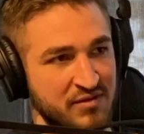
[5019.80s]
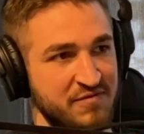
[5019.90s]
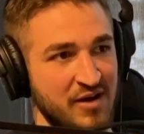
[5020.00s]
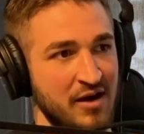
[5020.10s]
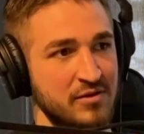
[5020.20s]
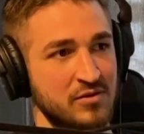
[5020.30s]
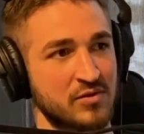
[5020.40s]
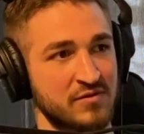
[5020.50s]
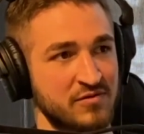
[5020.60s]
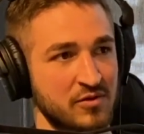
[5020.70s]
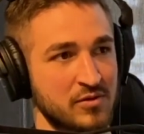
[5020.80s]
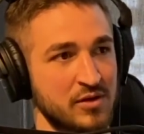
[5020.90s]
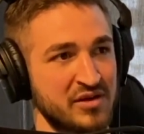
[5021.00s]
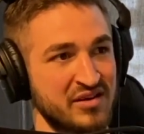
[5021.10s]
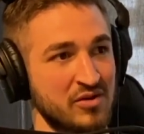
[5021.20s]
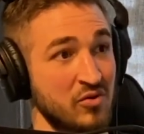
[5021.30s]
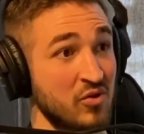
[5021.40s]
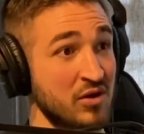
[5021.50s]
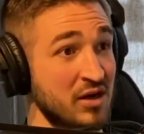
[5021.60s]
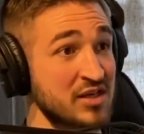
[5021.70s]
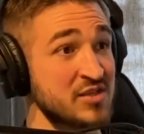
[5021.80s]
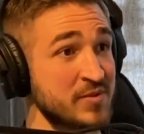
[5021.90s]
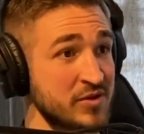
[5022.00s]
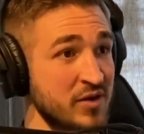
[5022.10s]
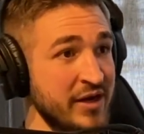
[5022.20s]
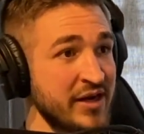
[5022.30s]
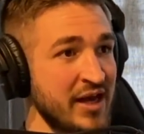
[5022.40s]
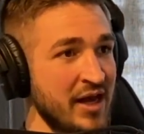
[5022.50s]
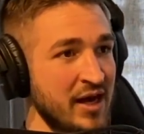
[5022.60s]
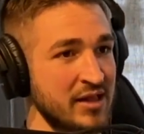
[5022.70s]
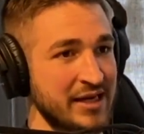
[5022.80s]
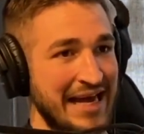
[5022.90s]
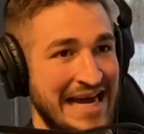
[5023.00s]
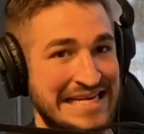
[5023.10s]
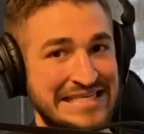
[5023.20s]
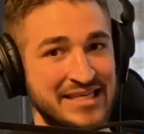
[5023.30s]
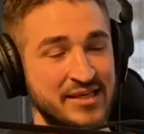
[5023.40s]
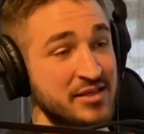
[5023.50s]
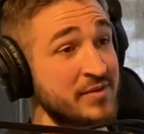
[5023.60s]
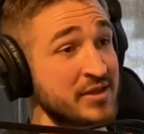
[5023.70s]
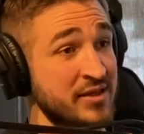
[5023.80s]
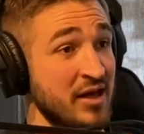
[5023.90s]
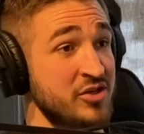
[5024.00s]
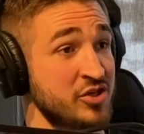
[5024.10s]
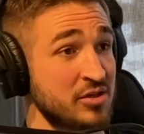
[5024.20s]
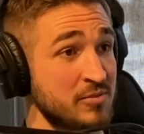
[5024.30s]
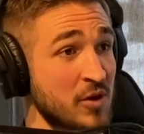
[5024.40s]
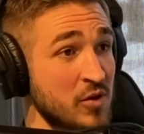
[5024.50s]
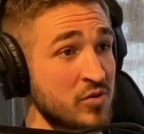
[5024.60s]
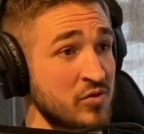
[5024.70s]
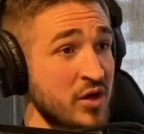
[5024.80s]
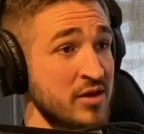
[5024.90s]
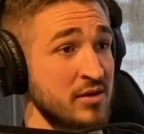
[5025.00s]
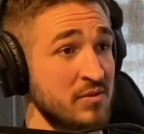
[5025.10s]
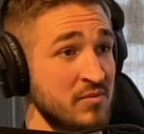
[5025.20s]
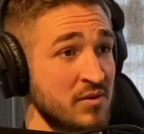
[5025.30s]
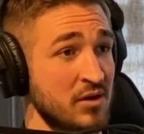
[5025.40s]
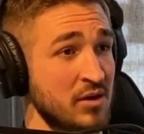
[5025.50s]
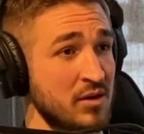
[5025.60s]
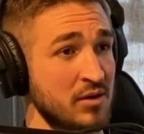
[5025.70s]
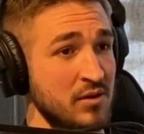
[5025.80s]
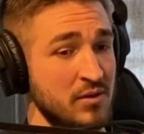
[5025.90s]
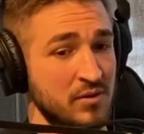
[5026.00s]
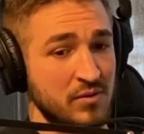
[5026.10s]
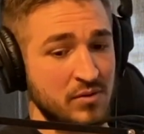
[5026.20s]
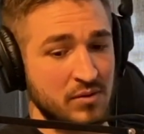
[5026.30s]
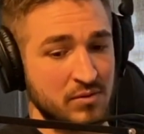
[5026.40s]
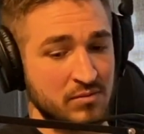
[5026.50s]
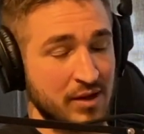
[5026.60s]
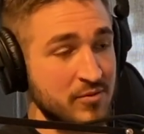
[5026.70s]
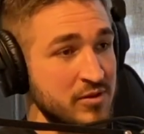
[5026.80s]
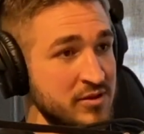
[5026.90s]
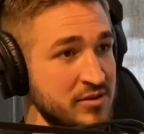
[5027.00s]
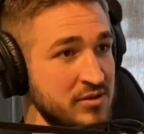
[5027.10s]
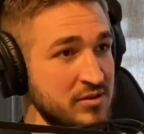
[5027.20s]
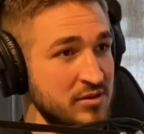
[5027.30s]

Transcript: father going forward, right, or a husband, right? Like I need to be intentional about creating memories.